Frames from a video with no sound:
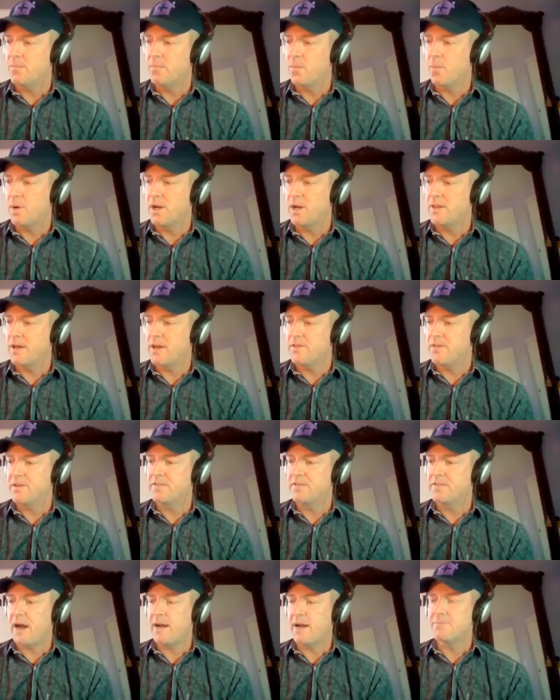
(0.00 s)
one of the other
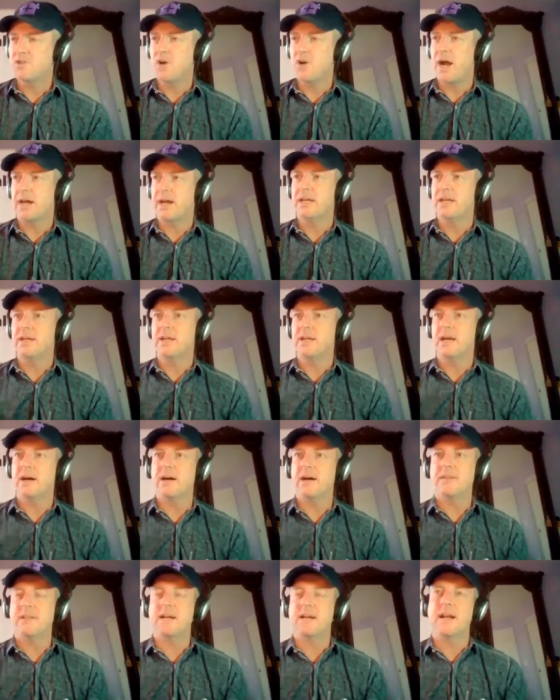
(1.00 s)
things I'm tracking
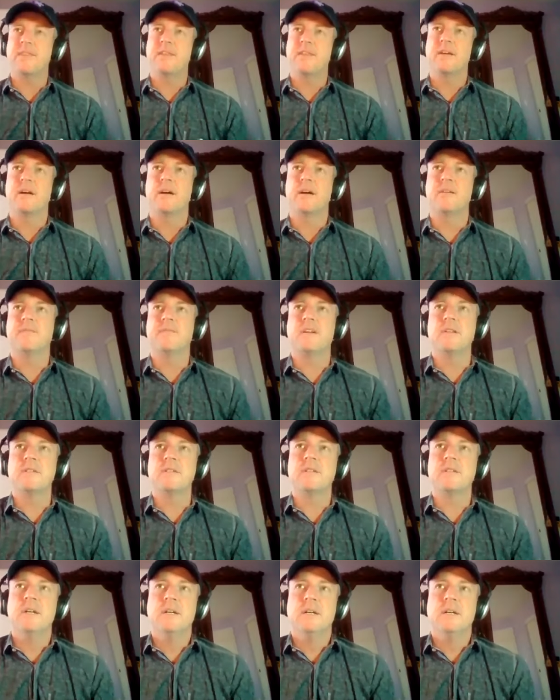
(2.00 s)
uh, that I think of
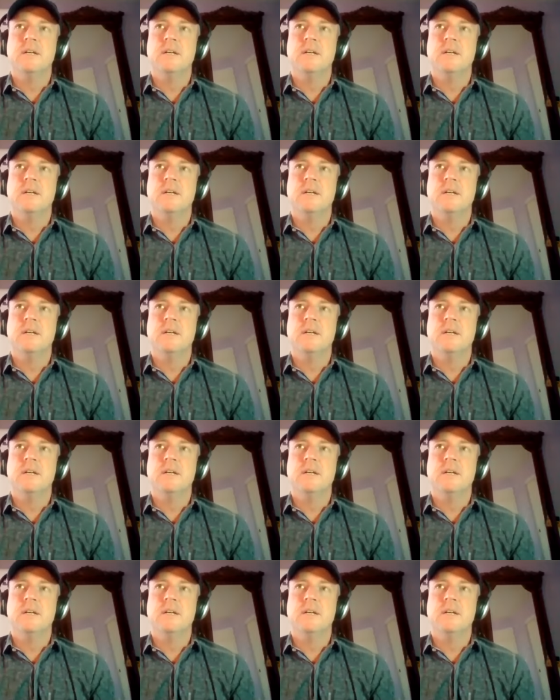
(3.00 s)
because